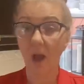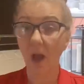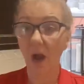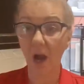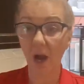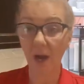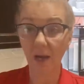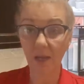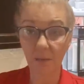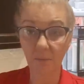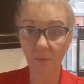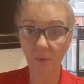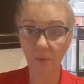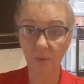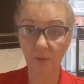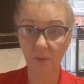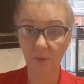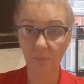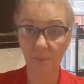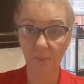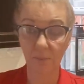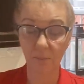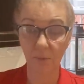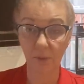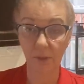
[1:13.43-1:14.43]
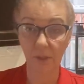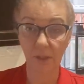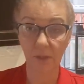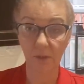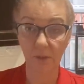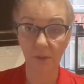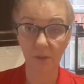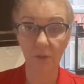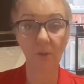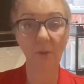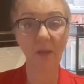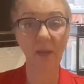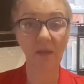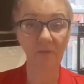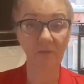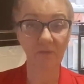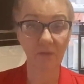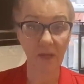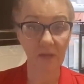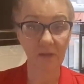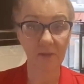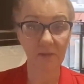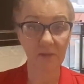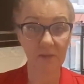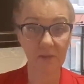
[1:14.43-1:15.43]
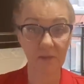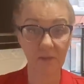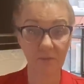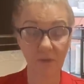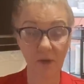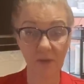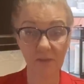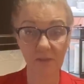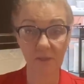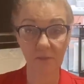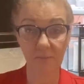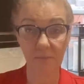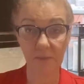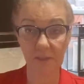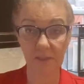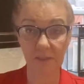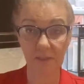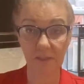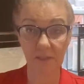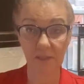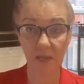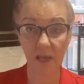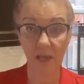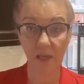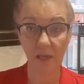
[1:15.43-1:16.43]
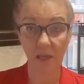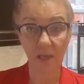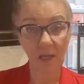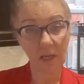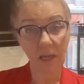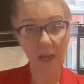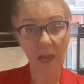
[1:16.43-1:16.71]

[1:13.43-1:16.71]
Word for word: I am going to be bringing you a venison recipe today.